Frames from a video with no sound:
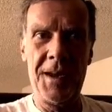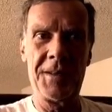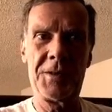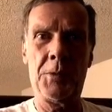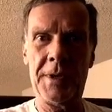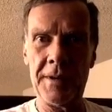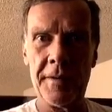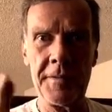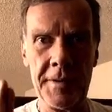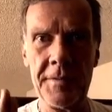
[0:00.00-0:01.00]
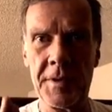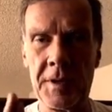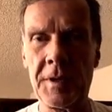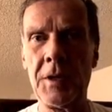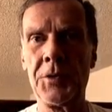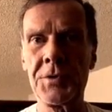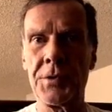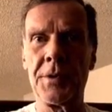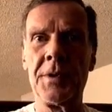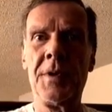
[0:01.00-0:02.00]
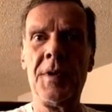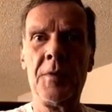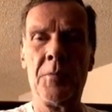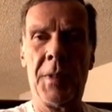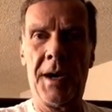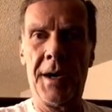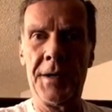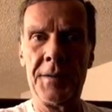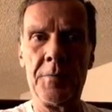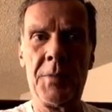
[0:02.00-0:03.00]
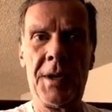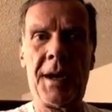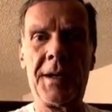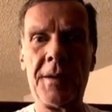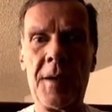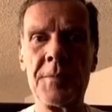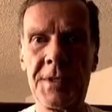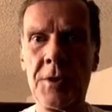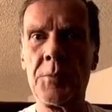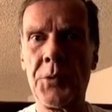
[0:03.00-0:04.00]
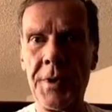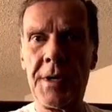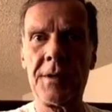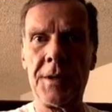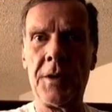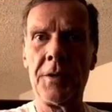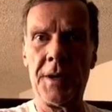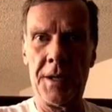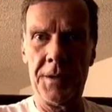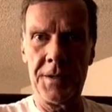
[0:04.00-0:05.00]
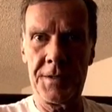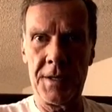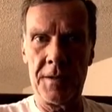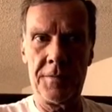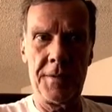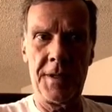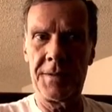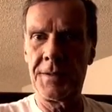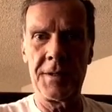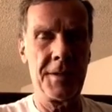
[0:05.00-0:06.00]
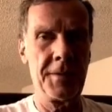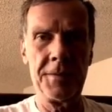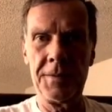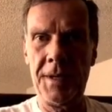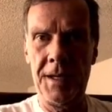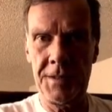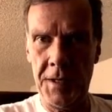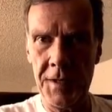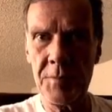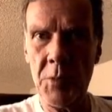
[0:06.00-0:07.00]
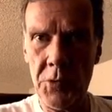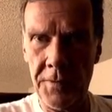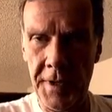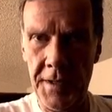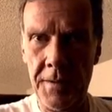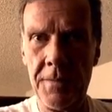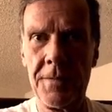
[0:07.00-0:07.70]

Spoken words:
And so we have even a closer bond. But I'm still pretty clear on this stuff, that it's his movie,